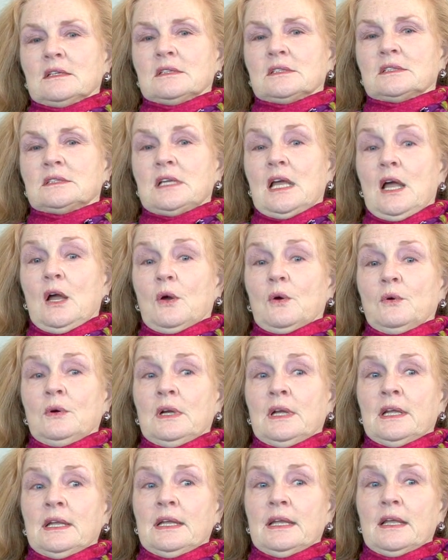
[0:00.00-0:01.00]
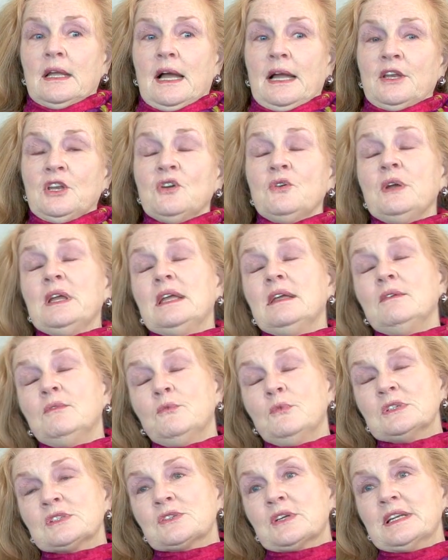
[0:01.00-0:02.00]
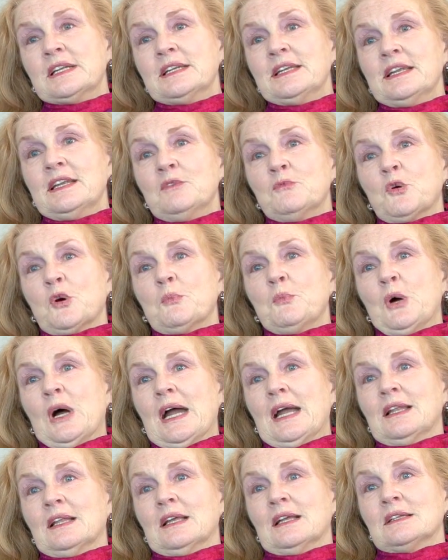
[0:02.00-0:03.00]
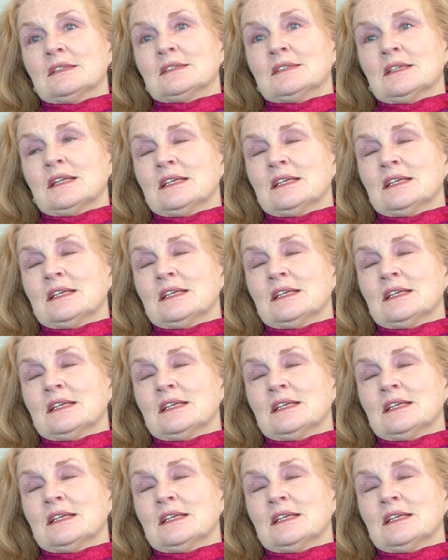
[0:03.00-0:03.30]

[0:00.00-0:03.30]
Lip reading: So I knew he was going to need more pilots.